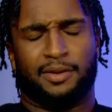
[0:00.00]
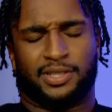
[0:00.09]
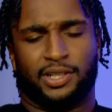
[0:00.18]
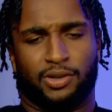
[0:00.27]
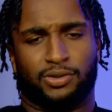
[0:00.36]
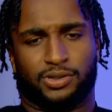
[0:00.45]

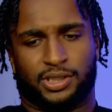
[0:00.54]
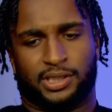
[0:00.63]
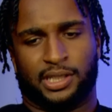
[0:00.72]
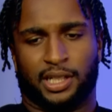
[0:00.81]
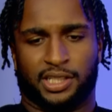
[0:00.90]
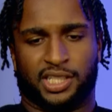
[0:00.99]
still
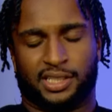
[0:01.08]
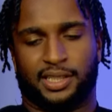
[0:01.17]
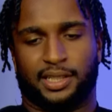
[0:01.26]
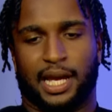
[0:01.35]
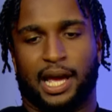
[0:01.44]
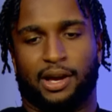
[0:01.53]
adjusting
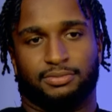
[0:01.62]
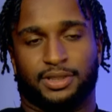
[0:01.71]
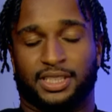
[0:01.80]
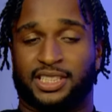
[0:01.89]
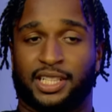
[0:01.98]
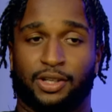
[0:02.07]
now.
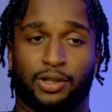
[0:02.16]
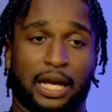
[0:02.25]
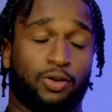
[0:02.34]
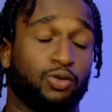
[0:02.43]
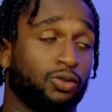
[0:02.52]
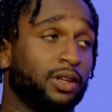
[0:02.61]
Just seeing like
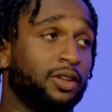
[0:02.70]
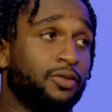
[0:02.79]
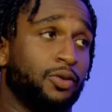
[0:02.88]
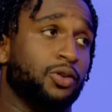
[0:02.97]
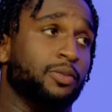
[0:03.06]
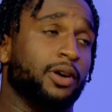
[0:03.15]
who's really
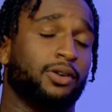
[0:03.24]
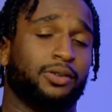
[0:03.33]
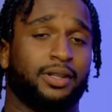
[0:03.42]
for you, bro.